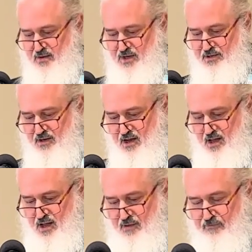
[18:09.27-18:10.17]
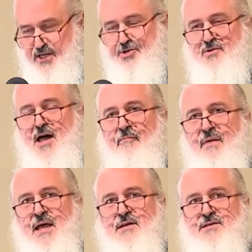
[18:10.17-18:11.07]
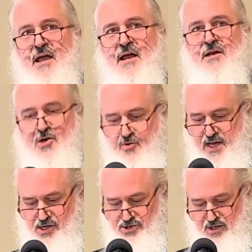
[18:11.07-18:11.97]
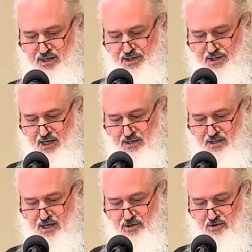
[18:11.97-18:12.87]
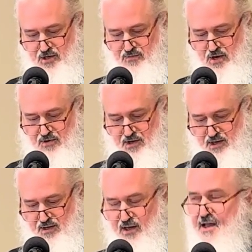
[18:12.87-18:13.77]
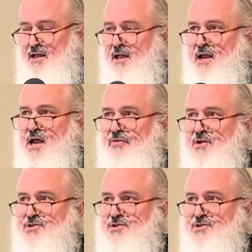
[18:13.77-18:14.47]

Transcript: limit but to try to maintain cohesion in, in, in your community. And